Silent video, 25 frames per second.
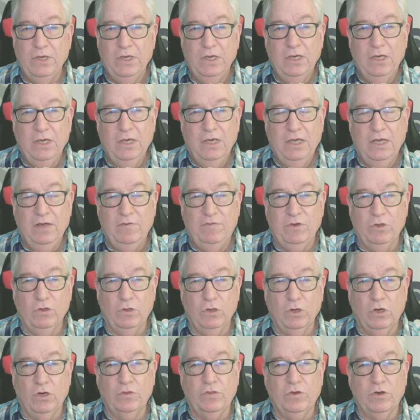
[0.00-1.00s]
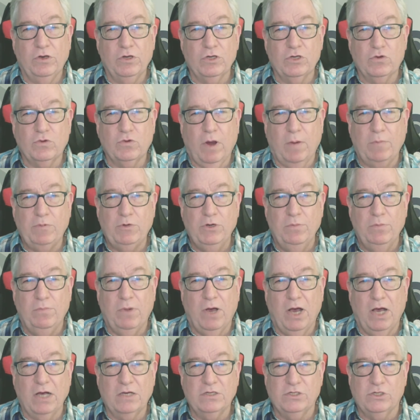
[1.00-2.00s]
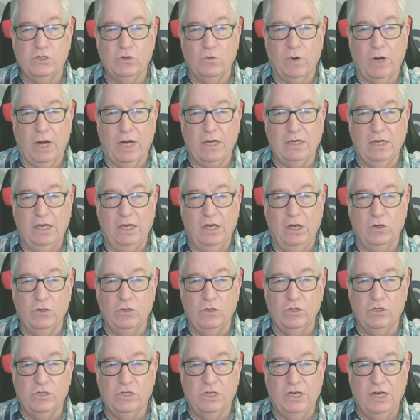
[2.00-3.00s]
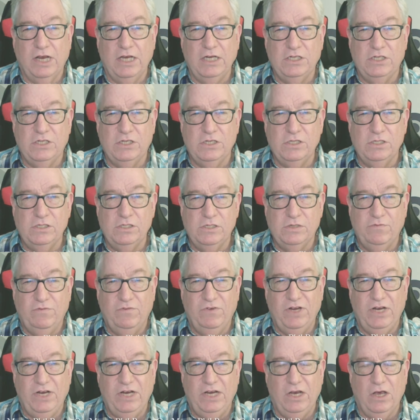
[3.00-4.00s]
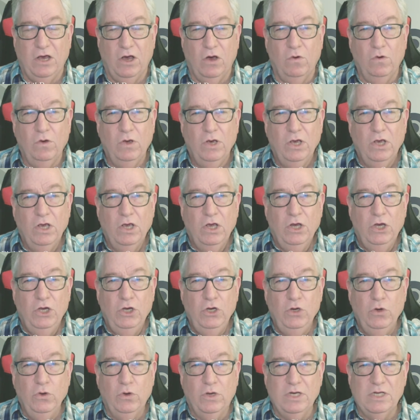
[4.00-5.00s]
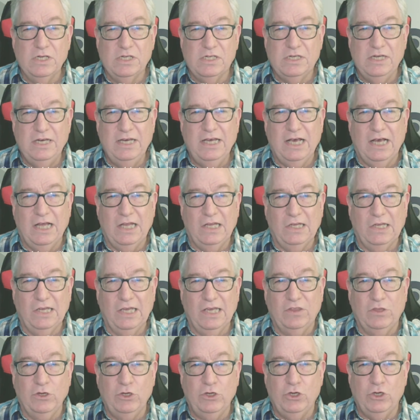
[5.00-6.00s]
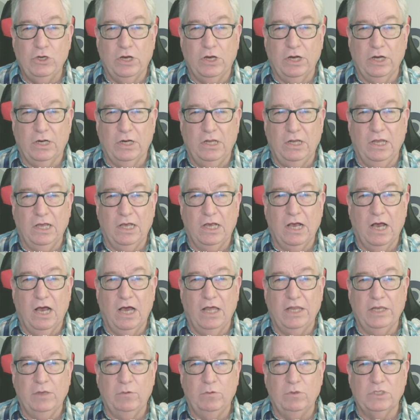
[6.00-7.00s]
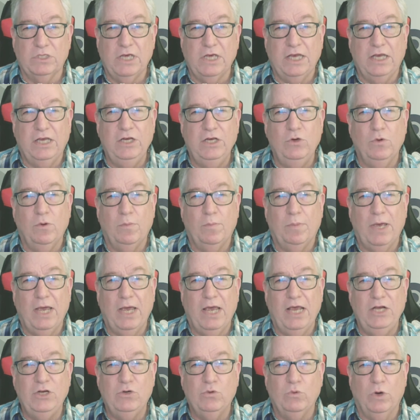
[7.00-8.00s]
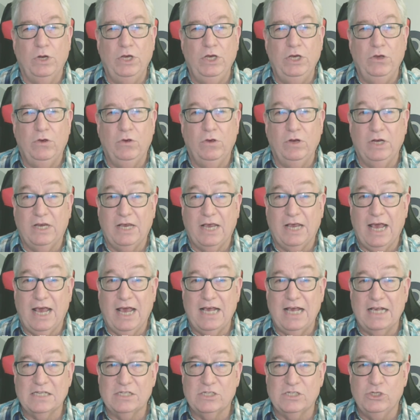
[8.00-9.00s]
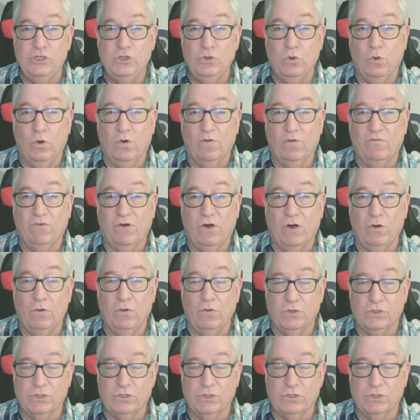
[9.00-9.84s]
If you look at the description box directly under today's video, you can see a link that you can click on that will take you to a page where you can cast your vote.